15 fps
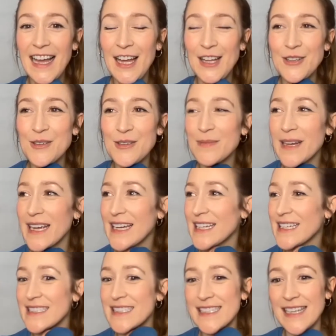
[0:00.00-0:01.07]
and you
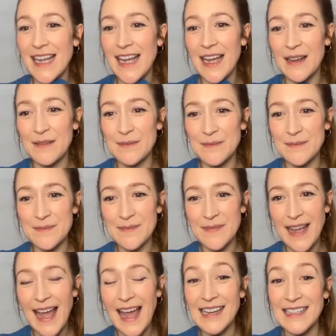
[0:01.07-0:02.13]
played
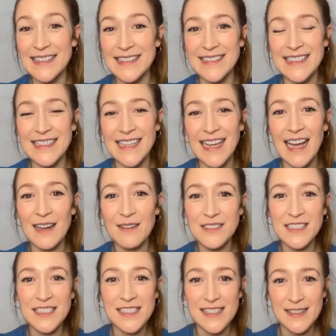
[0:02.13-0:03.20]
Helen in that,
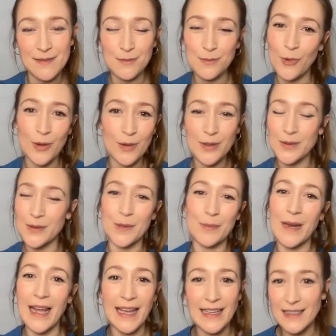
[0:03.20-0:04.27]
which is who the
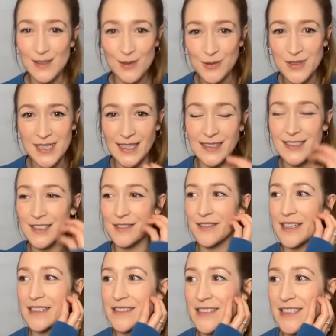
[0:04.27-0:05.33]
play is all centered
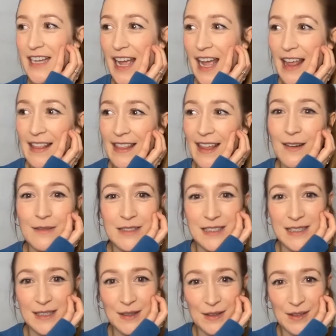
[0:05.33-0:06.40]
around. That
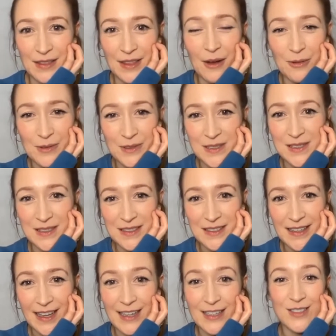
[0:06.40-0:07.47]
was
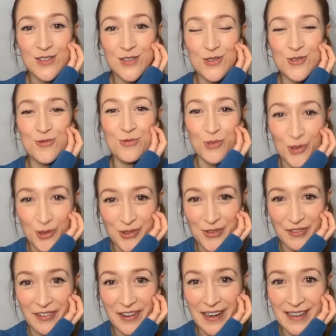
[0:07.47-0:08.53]

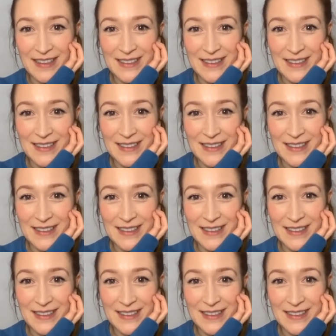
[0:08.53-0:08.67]
extraordinary,